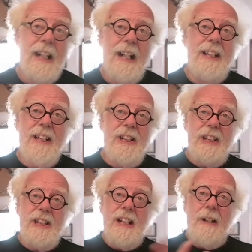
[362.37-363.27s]
I think
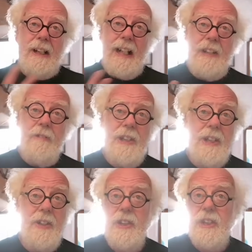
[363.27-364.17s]
she's now getting
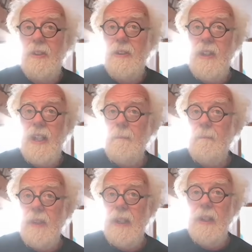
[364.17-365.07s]
results. So great.
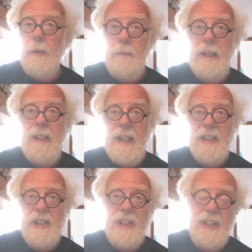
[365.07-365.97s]
It's
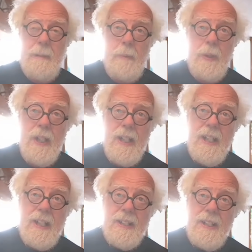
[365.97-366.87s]
certainly
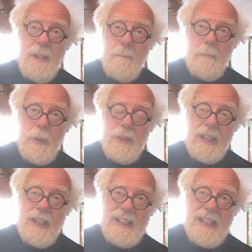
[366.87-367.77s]

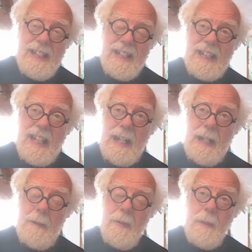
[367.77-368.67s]
taking the cat
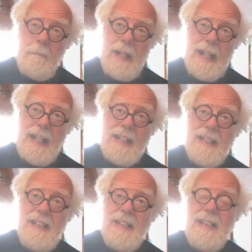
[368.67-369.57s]
out of the bag,
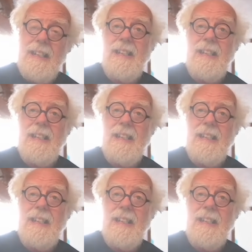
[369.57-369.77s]
hasn't it?